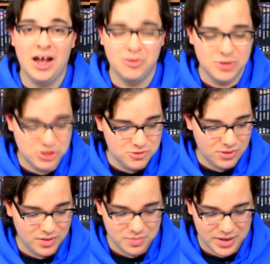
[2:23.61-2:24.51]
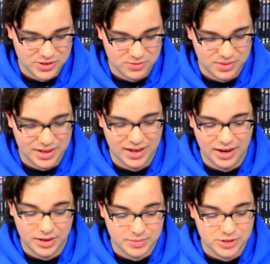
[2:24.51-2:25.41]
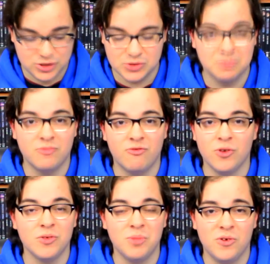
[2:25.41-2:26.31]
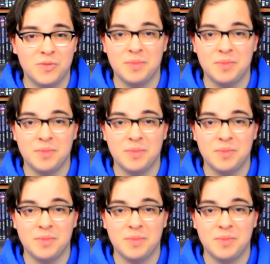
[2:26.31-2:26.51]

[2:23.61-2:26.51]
I wish you all the best with that. It just further blows my